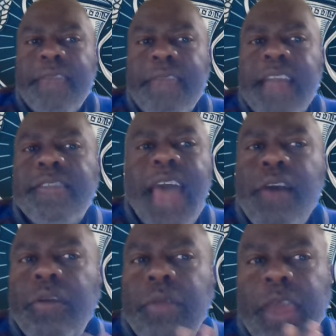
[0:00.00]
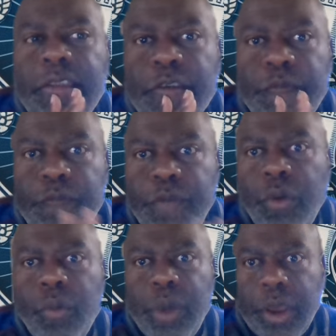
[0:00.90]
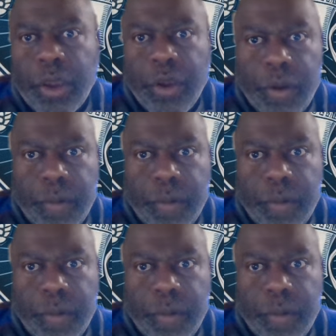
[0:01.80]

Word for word: that's how you need to view Whittaker.